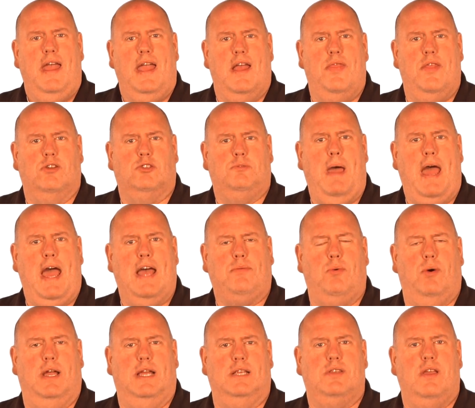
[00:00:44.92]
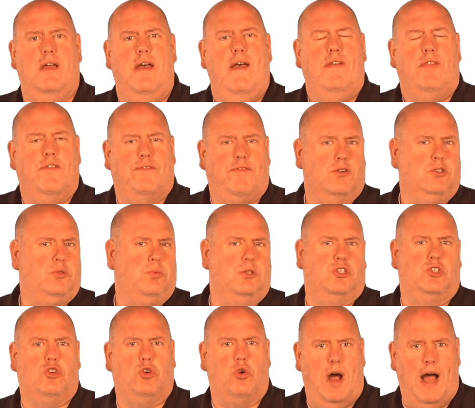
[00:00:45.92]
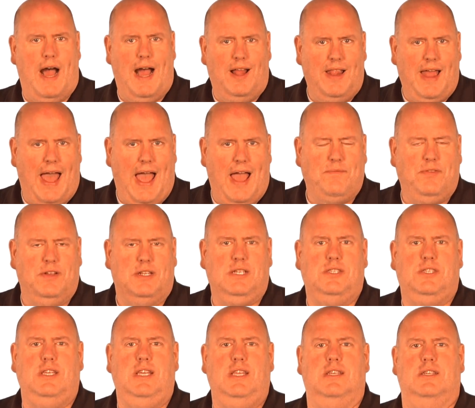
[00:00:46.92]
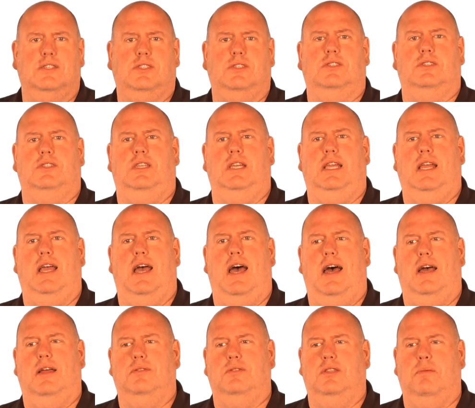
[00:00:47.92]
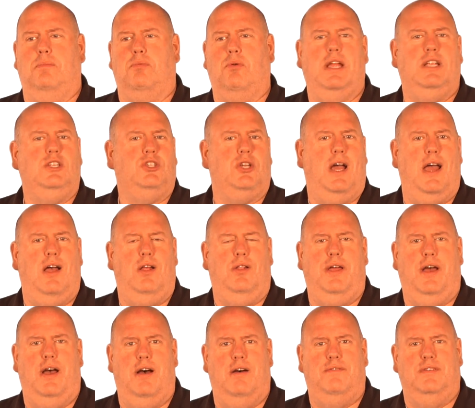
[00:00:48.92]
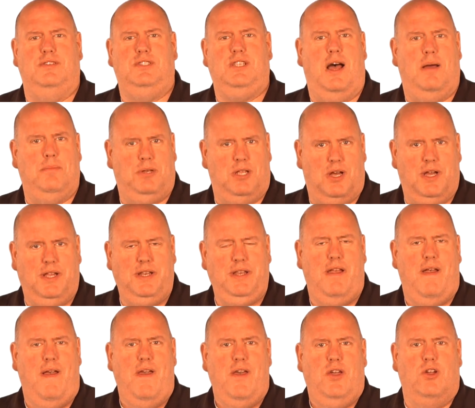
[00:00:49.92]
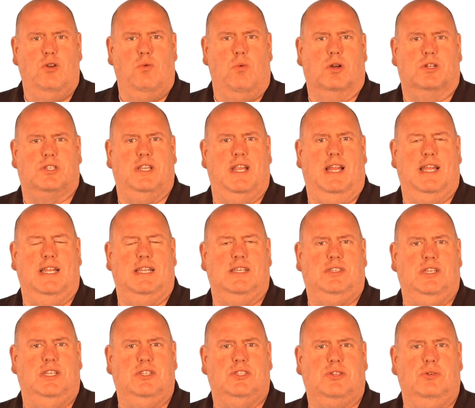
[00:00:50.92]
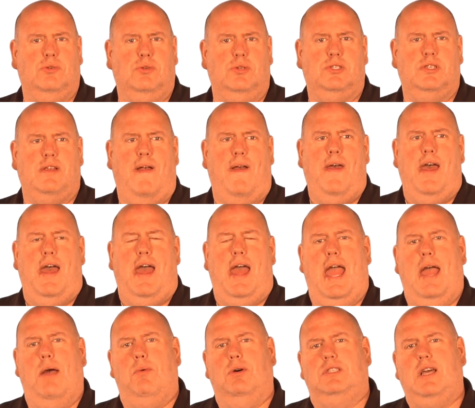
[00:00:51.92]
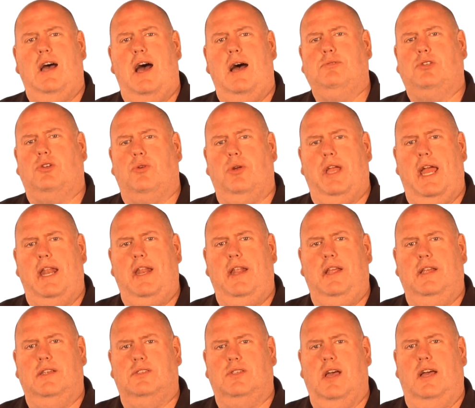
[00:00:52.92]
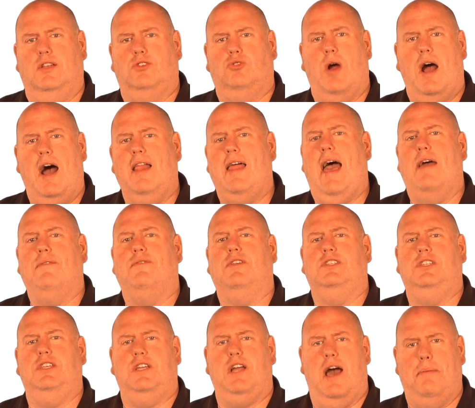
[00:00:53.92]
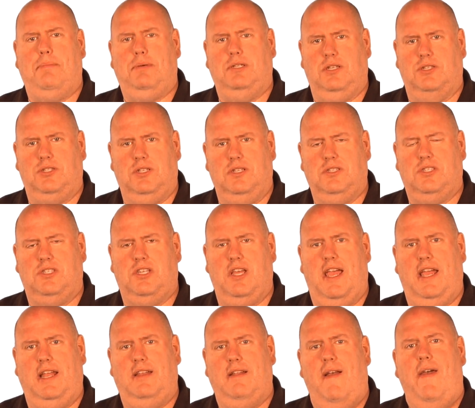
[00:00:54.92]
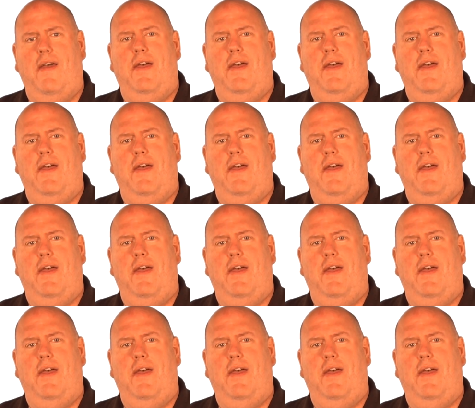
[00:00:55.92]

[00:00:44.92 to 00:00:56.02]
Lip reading: in those pathways. The first one's trial advocacy. This is the brainchild of Tom Dunn, who works in Atlanta City Schools. And what Tom's created is a trial advocacy competition in state.